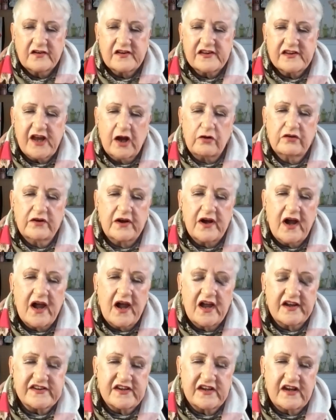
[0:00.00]
So,
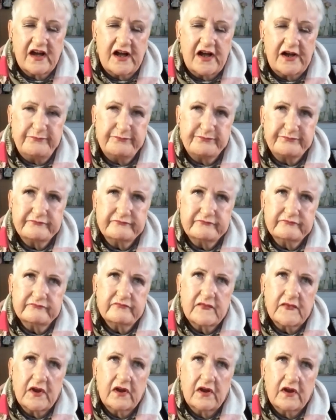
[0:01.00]
as
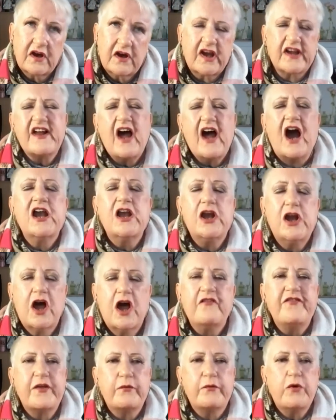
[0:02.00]
because um, I
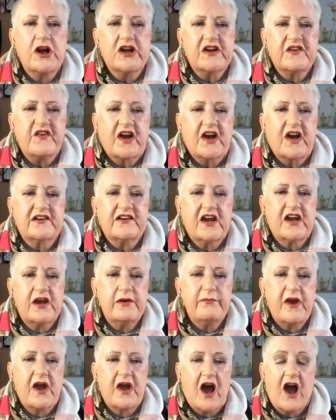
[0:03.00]
love the world of
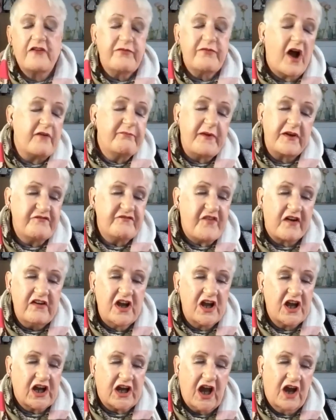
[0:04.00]
academia, I've, I've been very
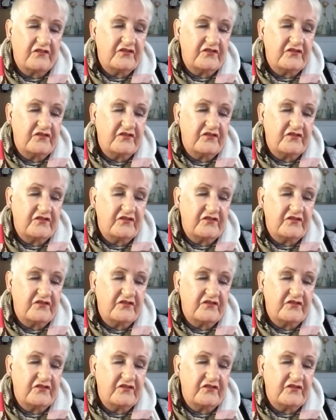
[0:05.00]
lucky.